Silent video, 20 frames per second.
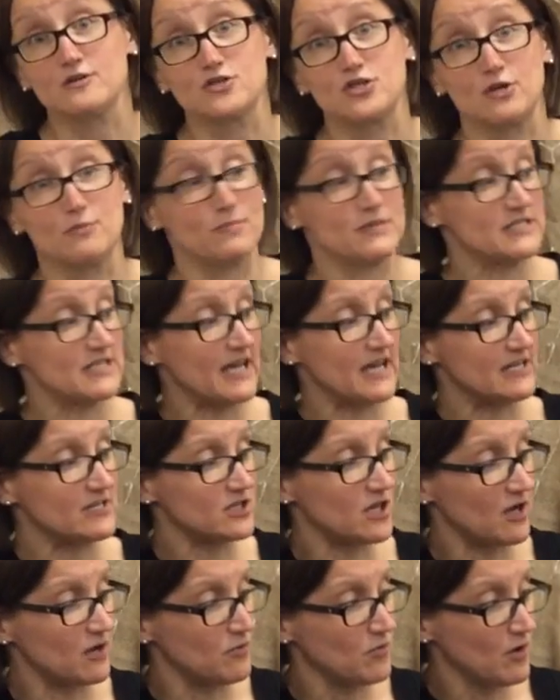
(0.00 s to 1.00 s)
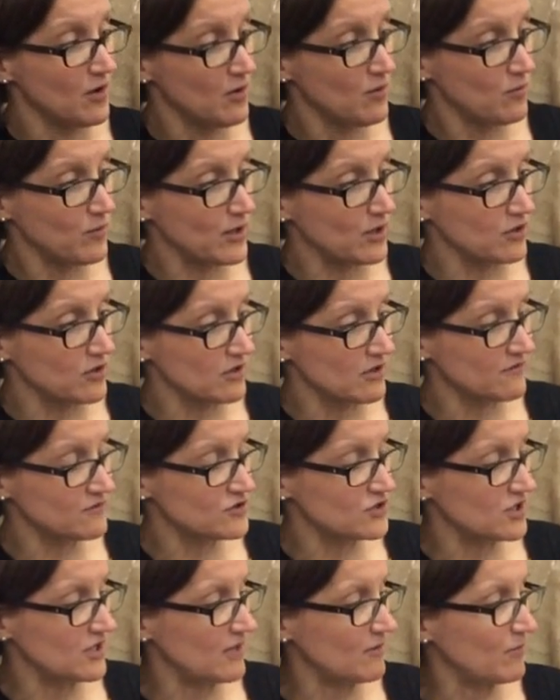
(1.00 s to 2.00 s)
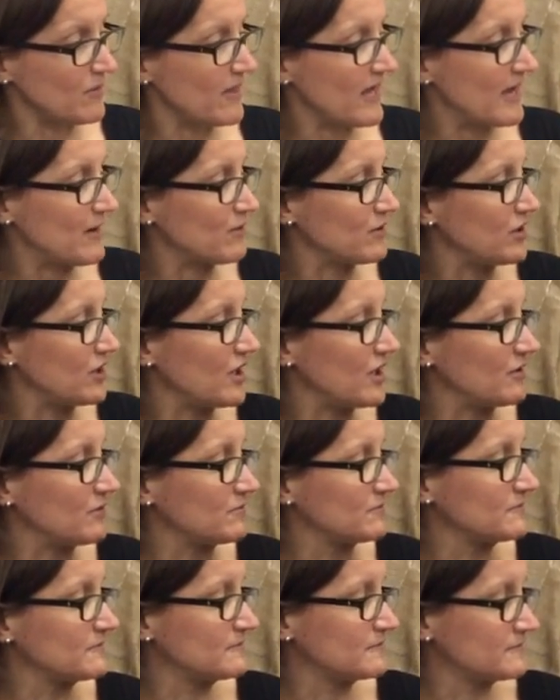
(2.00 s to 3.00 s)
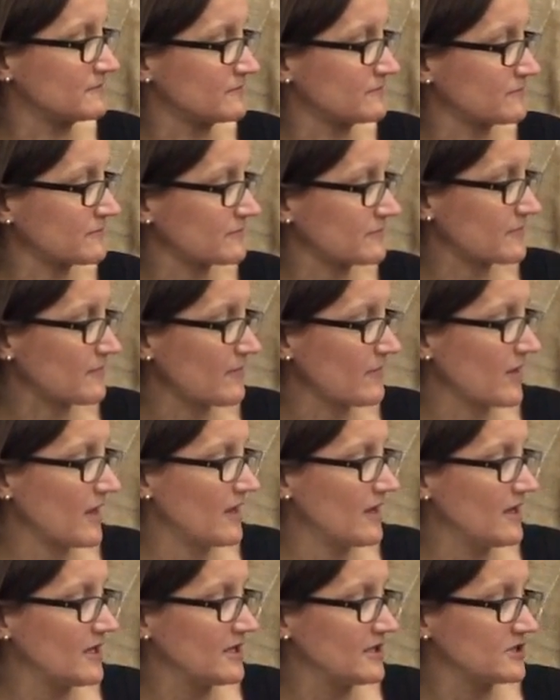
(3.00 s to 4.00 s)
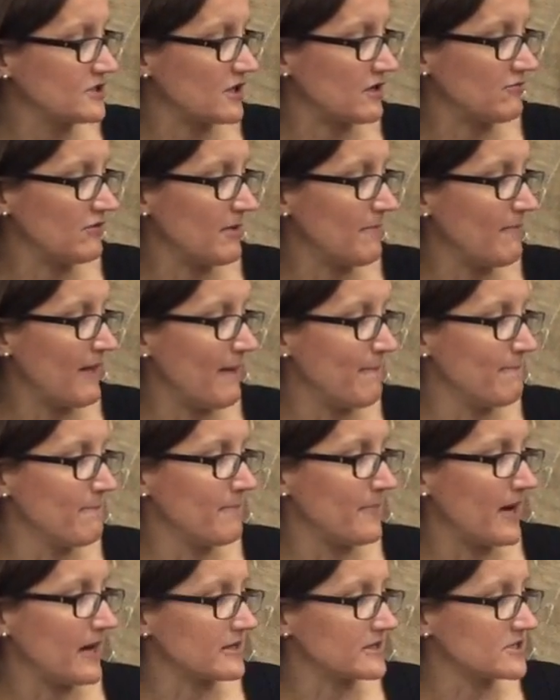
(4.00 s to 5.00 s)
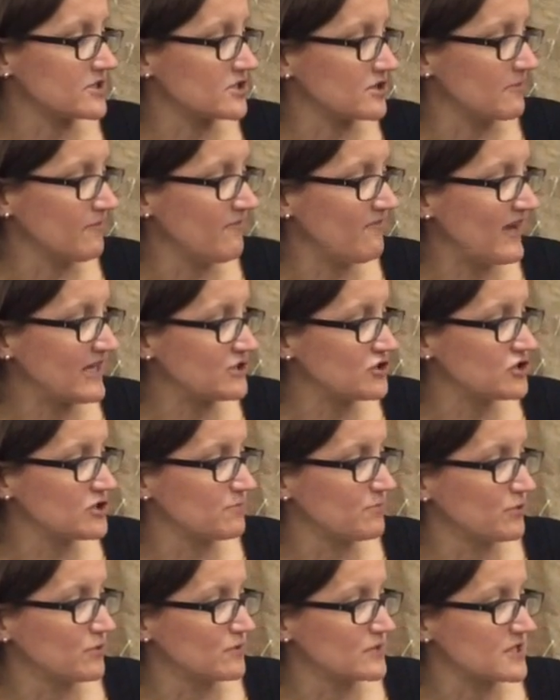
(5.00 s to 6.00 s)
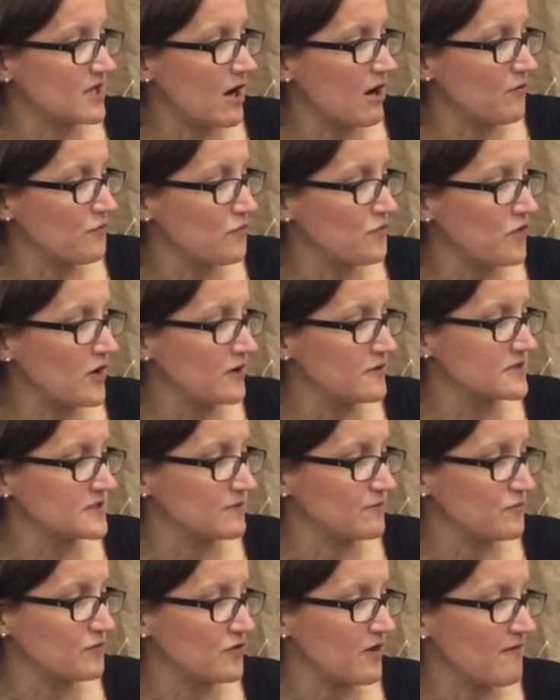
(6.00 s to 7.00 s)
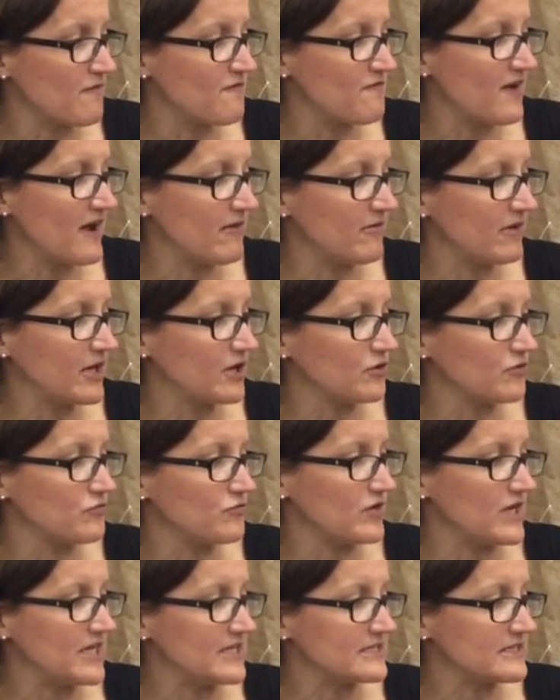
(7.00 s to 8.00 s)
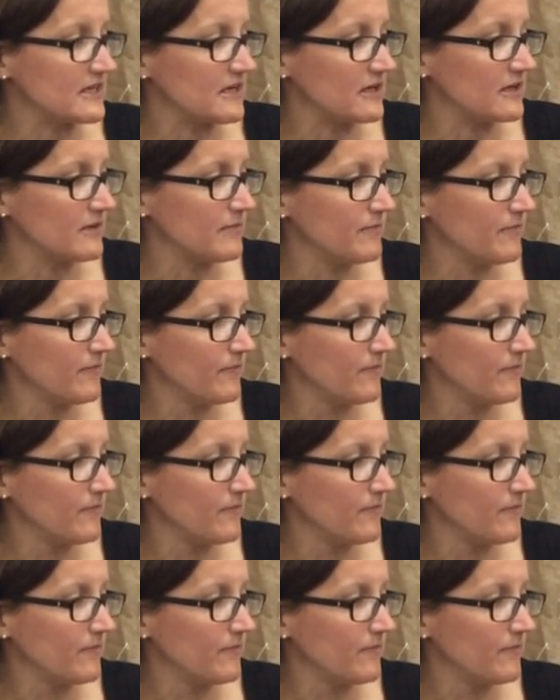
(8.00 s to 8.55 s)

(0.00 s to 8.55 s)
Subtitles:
you, Supertato, we couldn't have done it without you. So remember, some vegetables are frozen for a very good reason.